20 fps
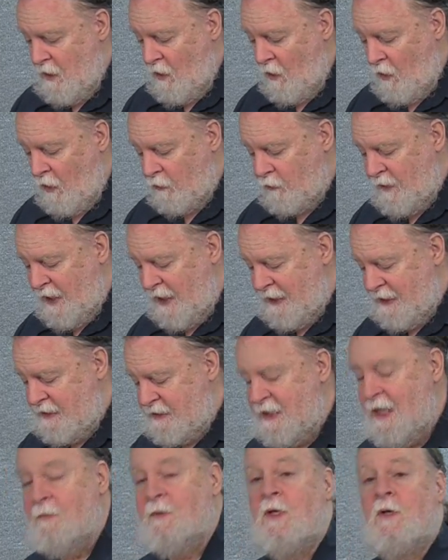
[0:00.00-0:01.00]
already
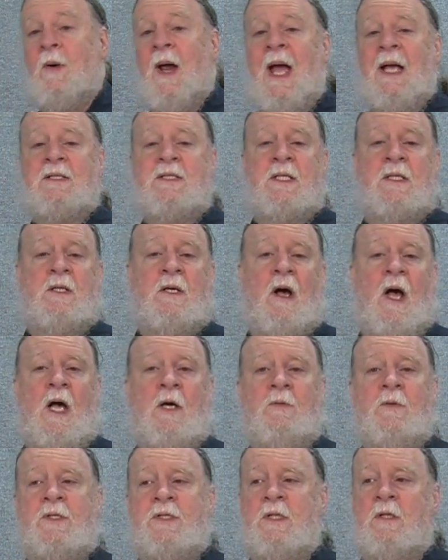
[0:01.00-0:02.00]
democrats in
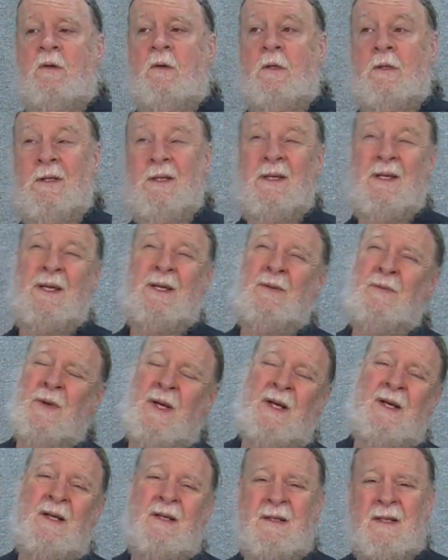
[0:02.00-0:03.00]
congress are going eh
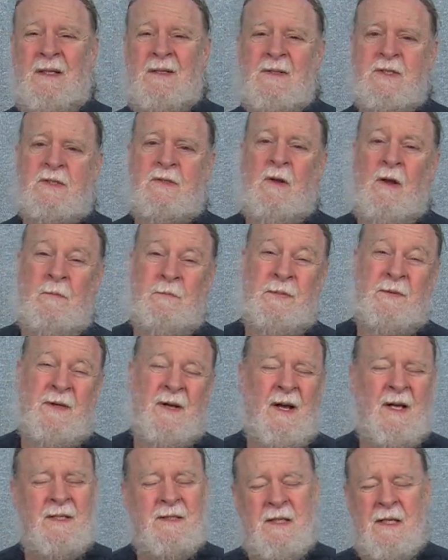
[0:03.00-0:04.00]
well you know salt
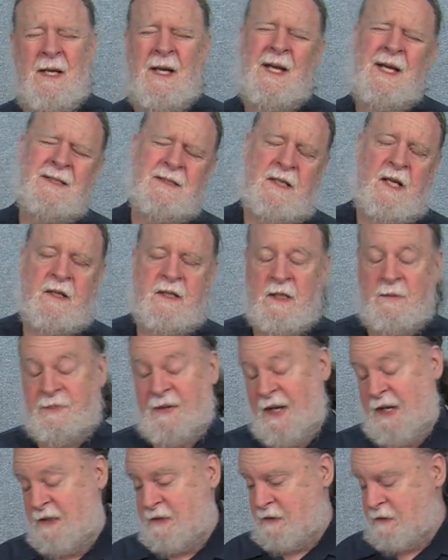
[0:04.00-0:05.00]
guns eh it's not going to
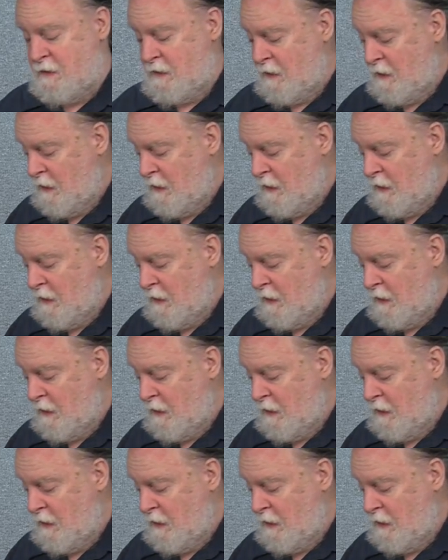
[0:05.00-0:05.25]
pass